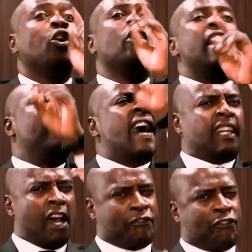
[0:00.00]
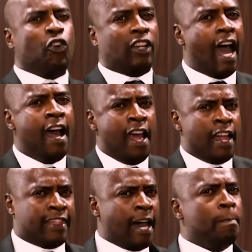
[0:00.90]
Kune vakafuka.
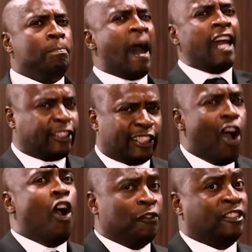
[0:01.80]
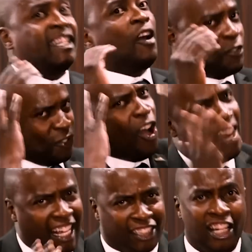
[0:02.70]
The Bhachi of
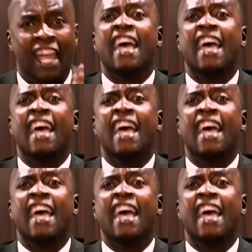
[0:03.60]
self-knowledge.